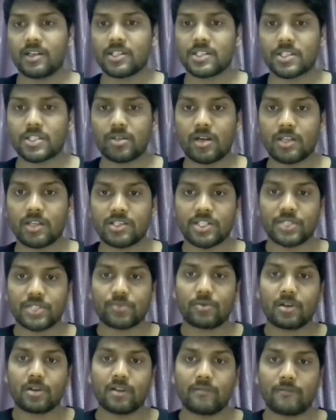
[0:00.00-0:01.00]
So I just
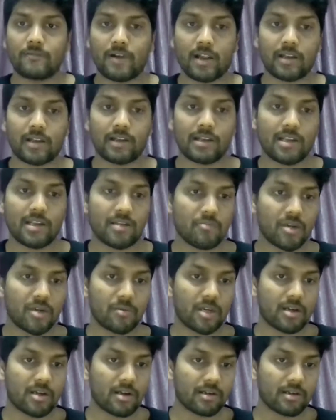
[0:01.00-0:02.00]
want to finally maybe
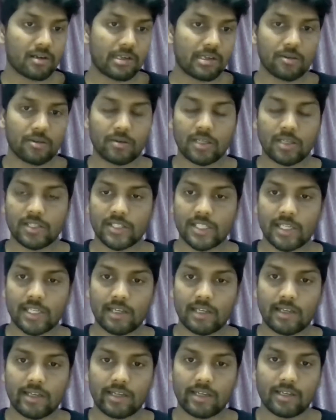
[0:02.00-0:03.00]
conclude and say,
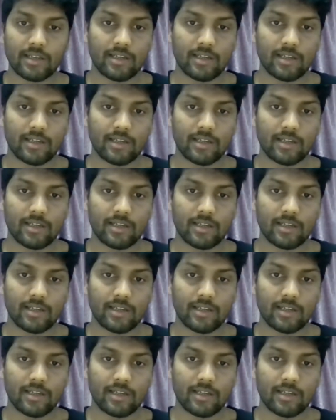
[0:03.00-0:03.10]
like,